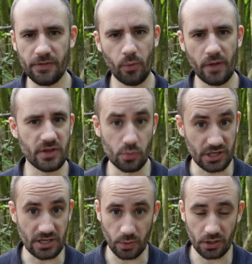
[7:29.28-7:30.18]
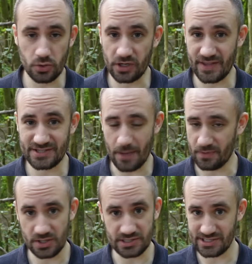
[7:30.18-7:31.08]
the one that you would need to include in this set
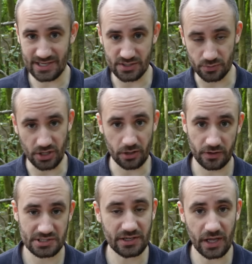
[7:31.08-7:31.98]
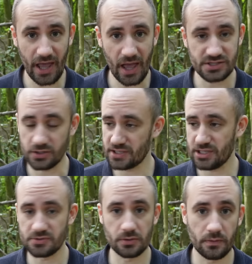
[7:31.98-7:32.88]
because it's his Return of the Jedi hair, so that's absolutely